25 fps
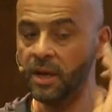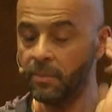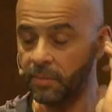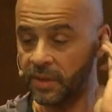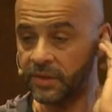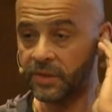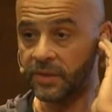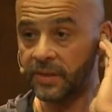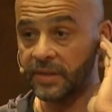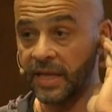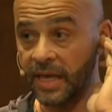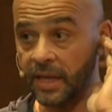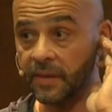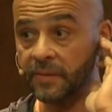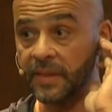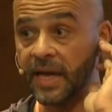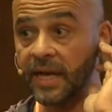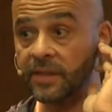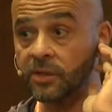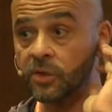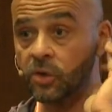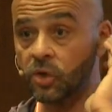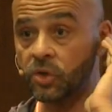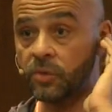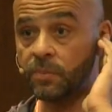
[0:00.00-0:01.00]
But
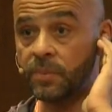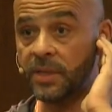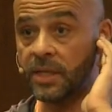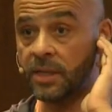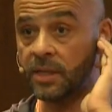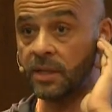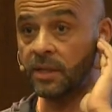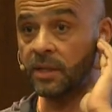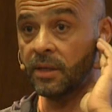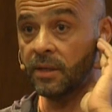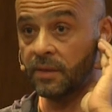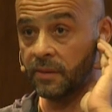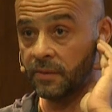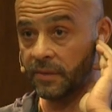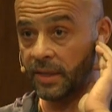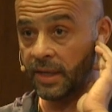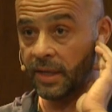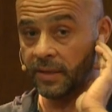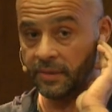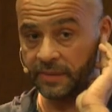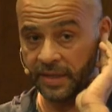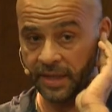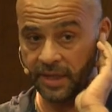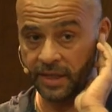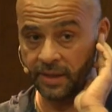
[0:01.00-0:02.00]
that could be
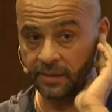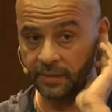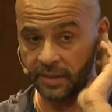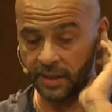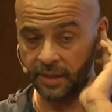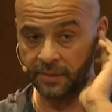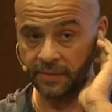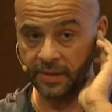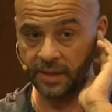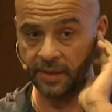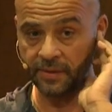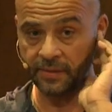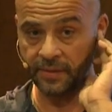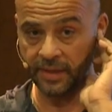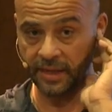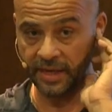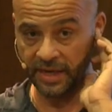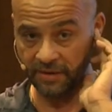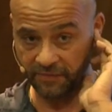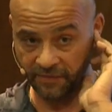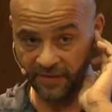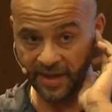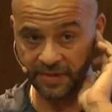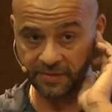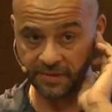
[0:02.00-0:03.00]
the
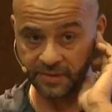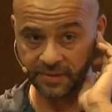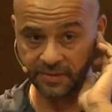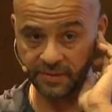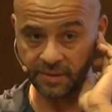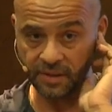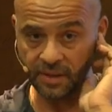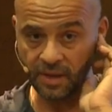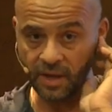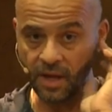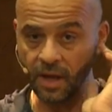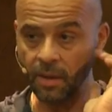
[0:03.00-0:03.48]
event.